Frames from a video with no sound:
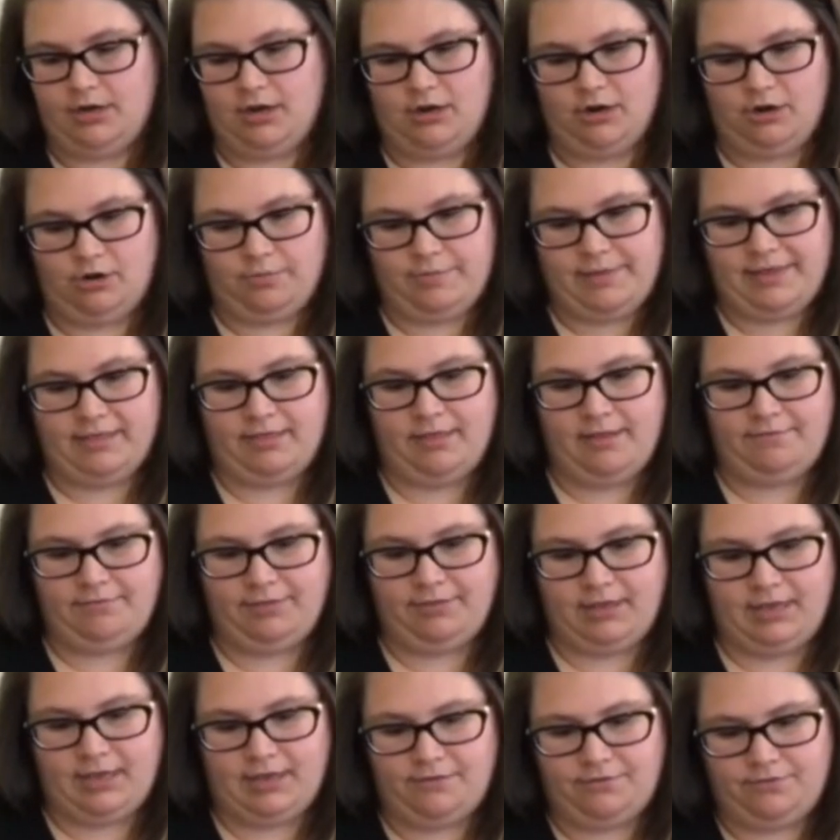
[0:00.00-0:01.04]
and it'll be a
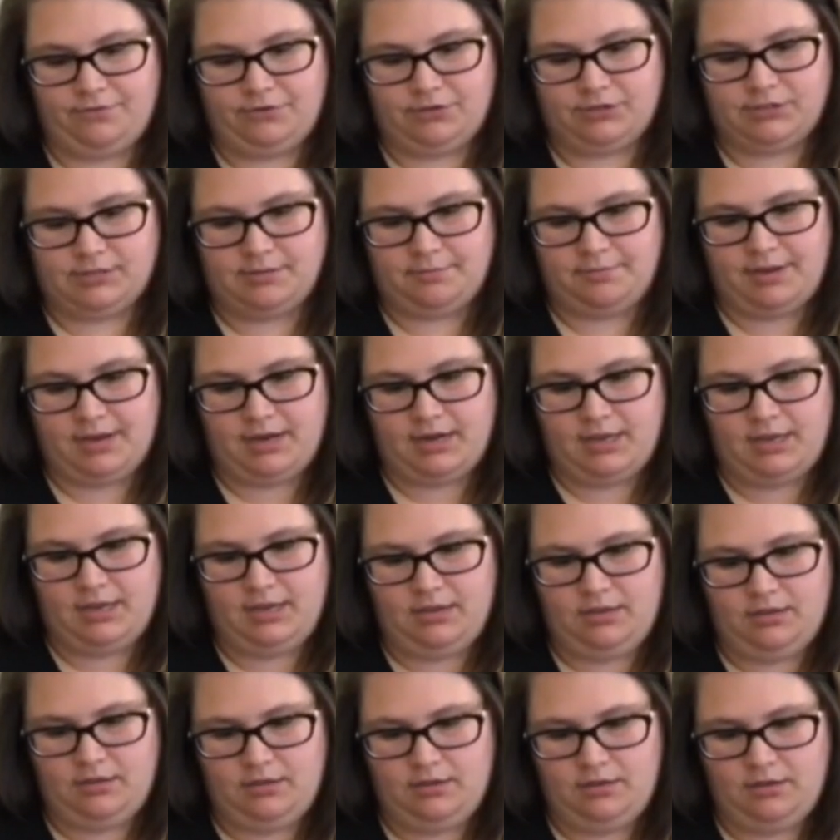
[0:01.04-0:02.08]
lovely gift for somebody.
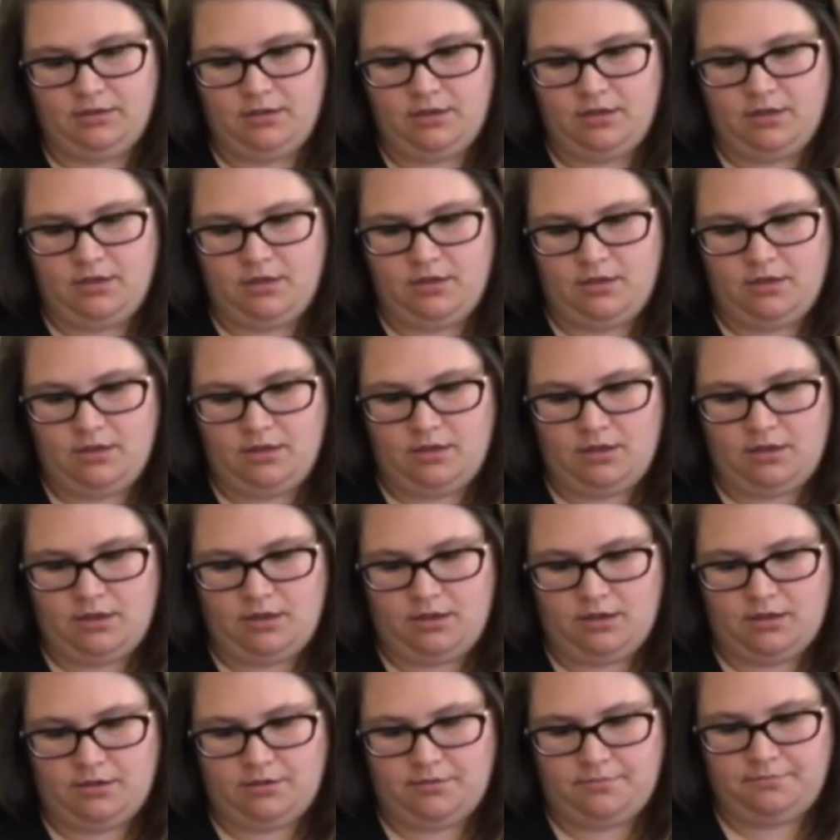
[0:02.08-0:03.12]

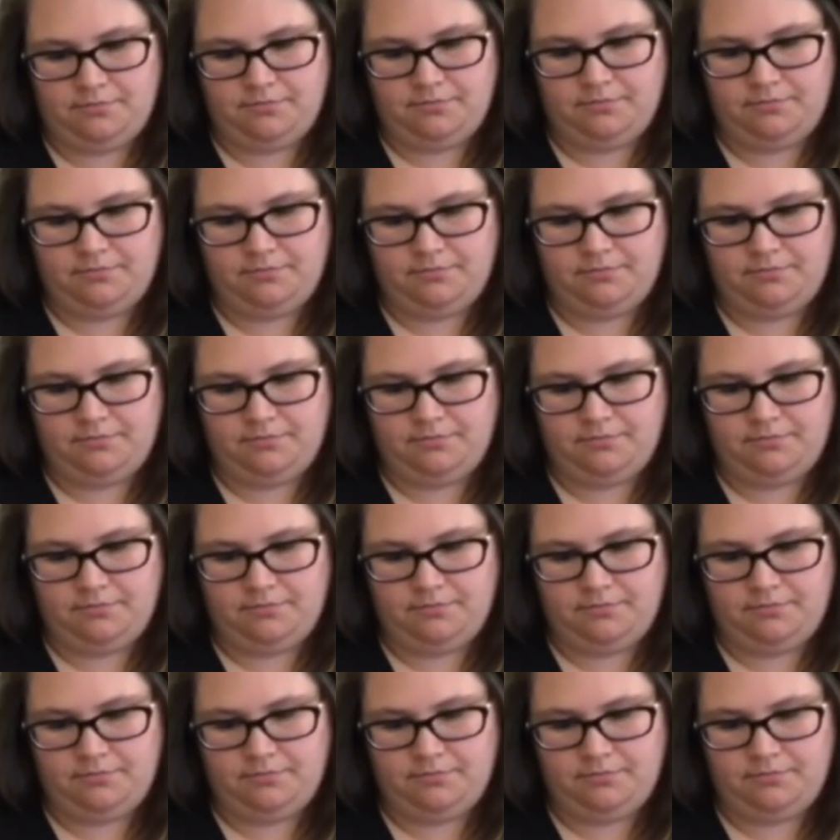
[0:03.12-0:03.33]
But